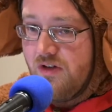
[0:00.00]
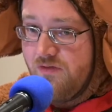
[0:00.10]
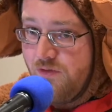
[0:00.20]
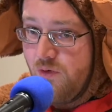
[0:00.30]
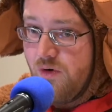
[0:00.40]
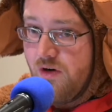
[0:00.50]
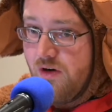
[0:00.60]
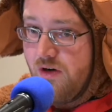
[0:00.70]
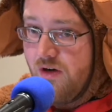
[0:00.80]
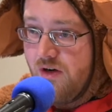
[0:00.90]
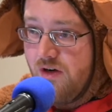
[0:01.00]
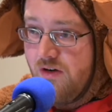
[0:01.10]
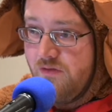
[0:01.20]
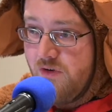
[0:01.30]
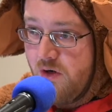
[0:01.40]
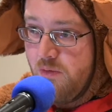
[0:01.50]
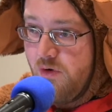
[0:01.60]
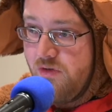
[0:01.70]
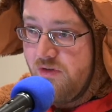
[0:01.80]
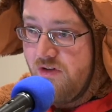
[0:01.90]
for photo
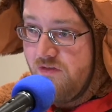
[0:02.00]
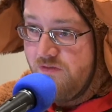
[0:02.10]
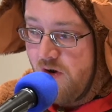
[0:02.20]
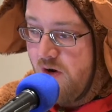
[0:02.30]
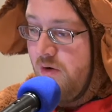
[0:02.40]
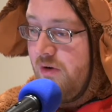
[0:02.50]
booth photo